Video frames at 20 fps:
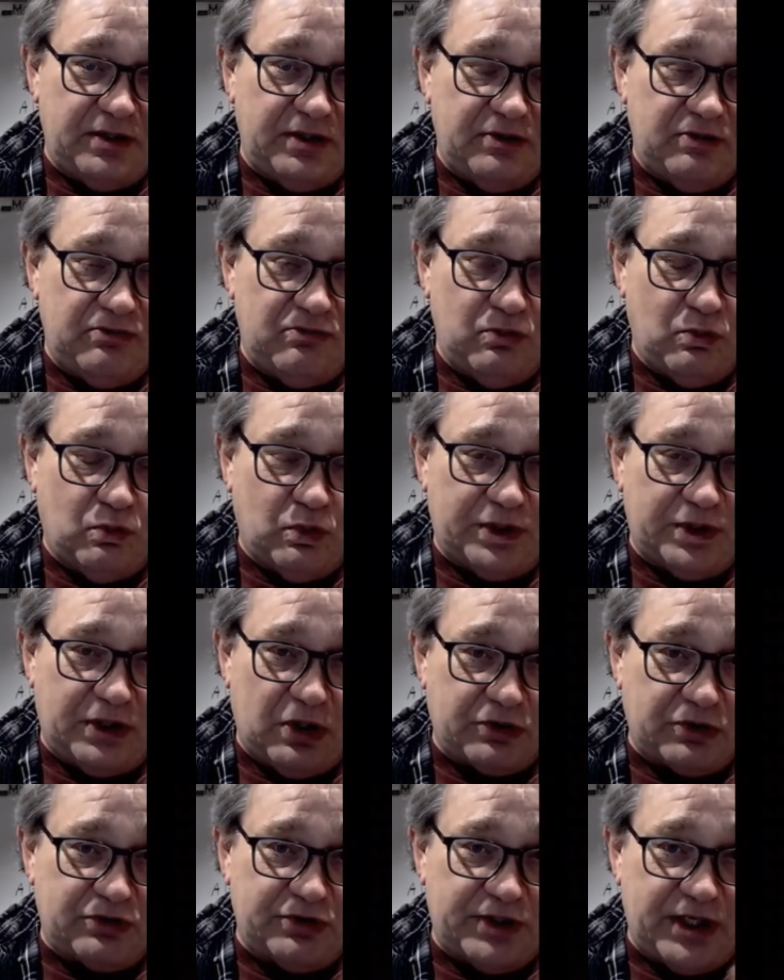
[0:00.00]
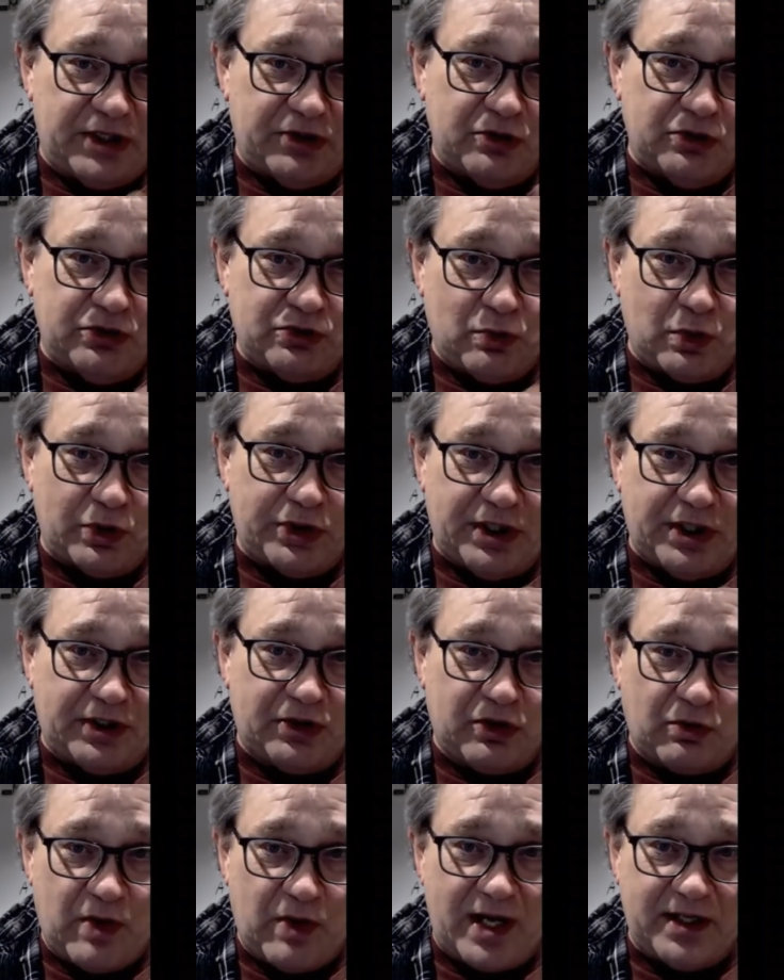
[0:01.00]
when the alternator is working
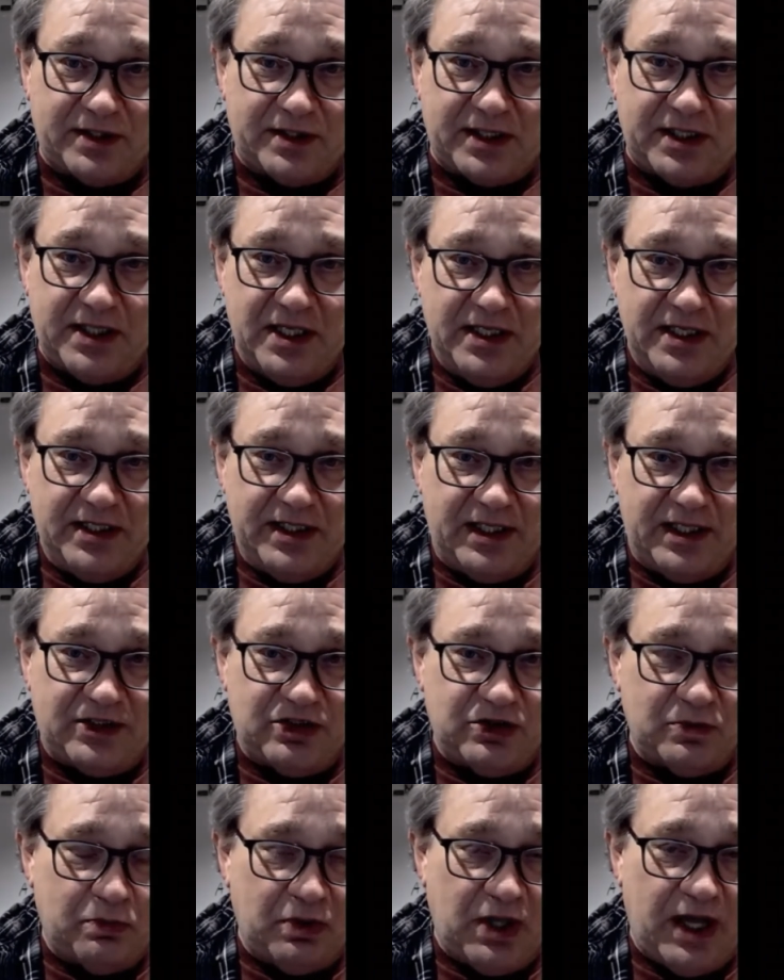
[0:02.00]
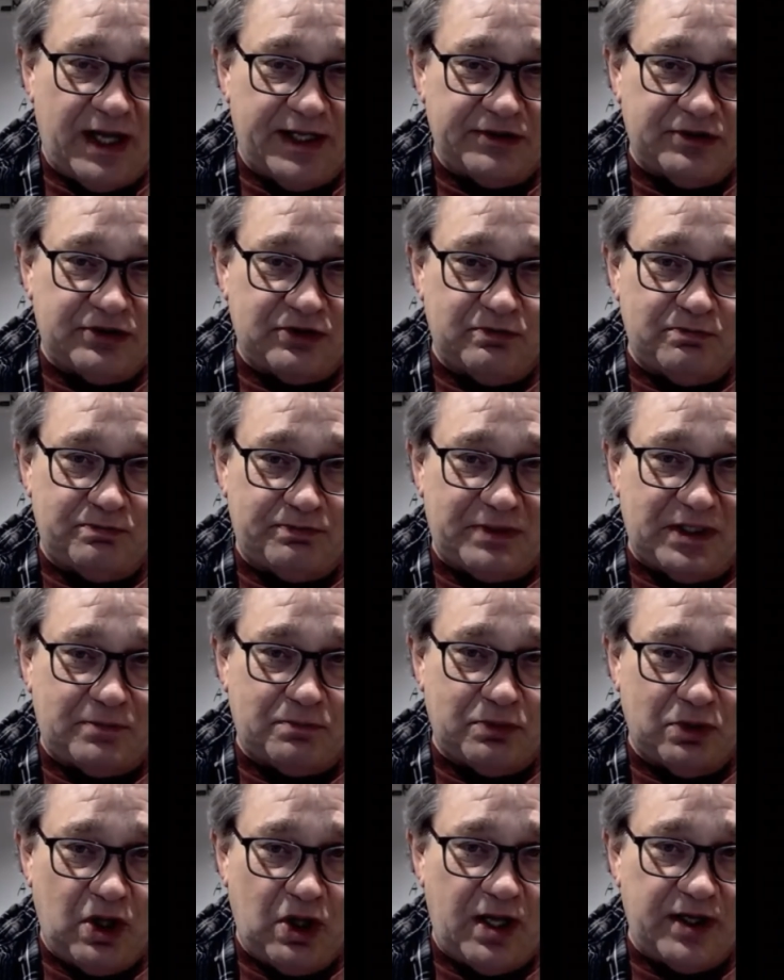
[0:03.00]
correctly, it supplies B
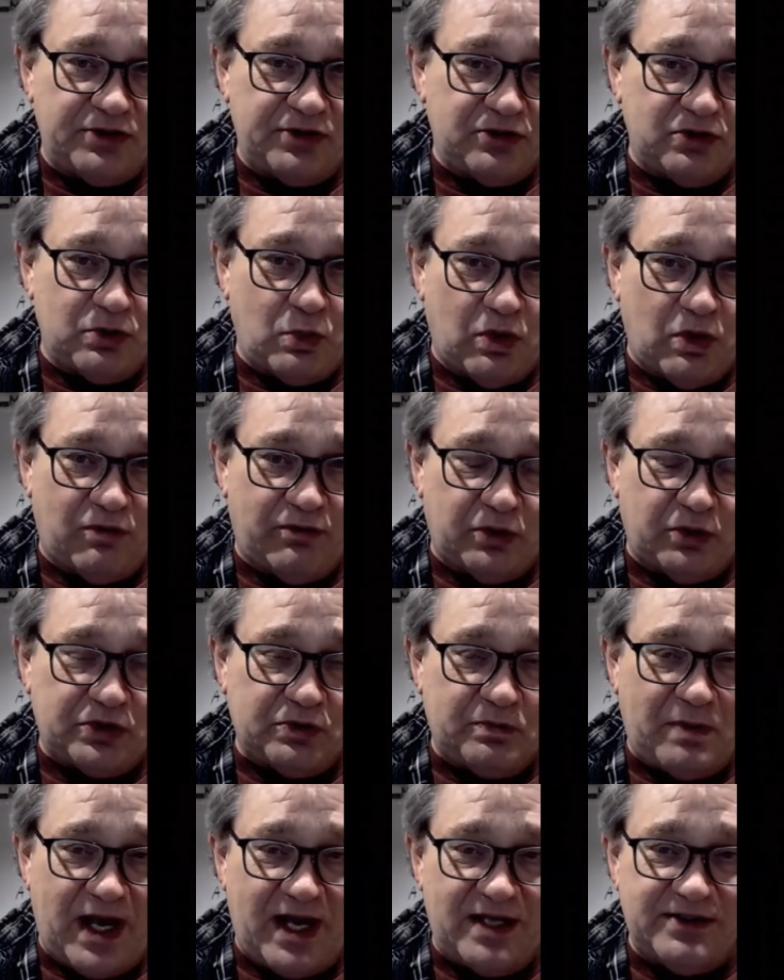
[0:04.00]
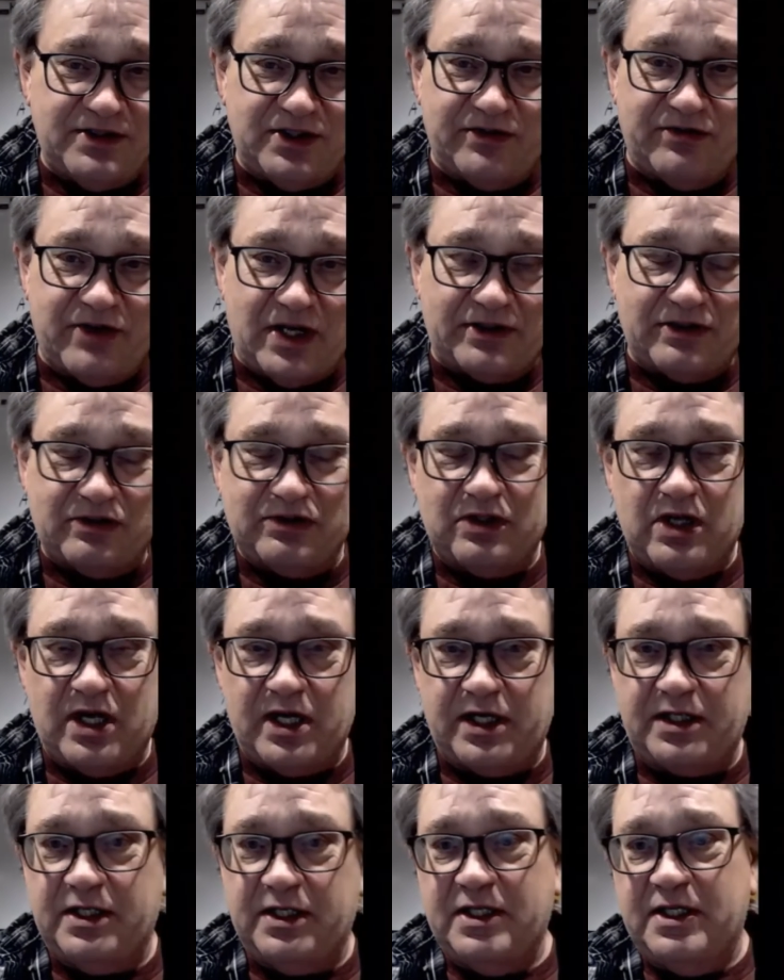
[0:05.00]
plus, 12 volts positive on this line.